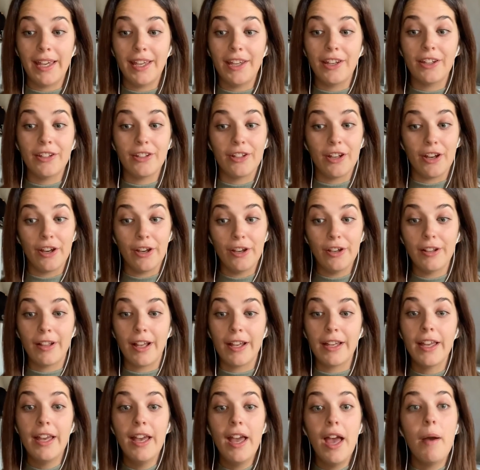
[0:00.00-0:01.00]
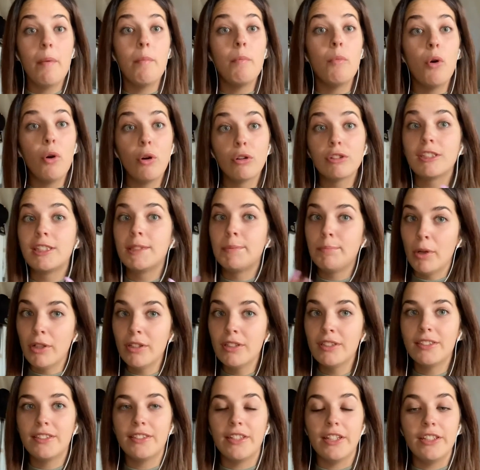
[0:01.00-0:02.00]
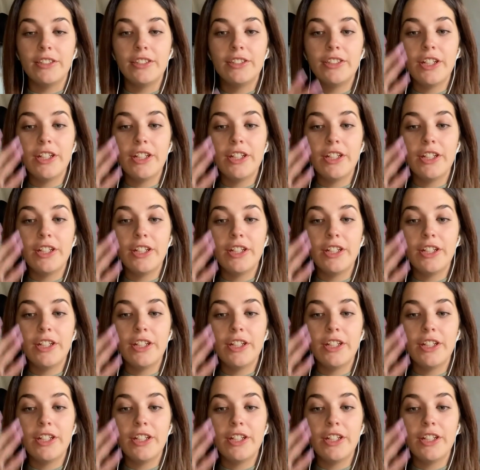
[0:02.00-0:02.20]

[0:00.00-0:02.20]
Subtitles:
you know, like more sponsors.